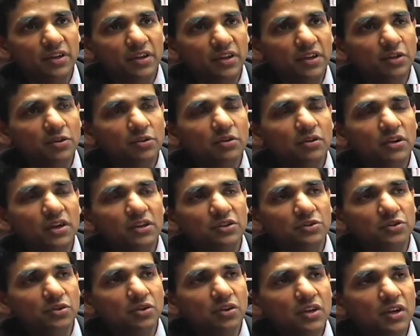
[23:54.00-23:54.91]
EU.
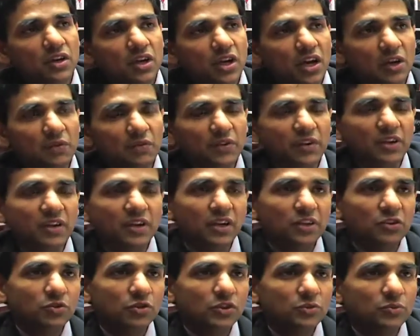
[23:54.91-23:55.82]
So I feel
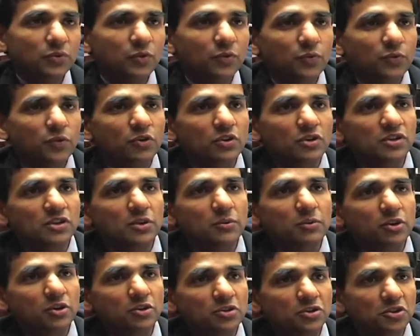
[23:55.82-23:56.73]
NATO is more focused
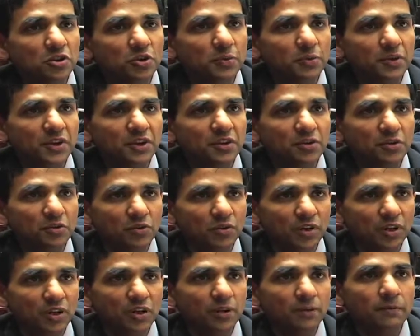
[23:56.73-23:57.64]
about European
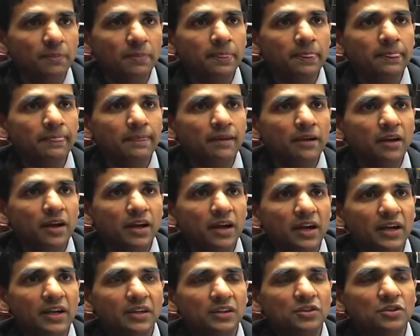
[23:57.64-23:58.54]
Union
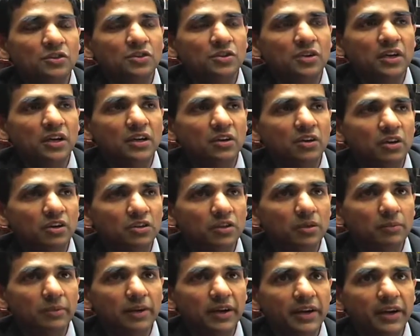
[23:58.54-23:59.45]
and North
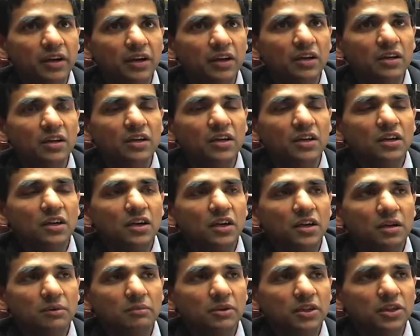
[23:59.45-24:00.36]
America,
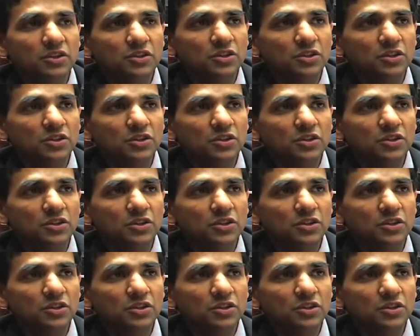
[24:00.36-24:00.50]
but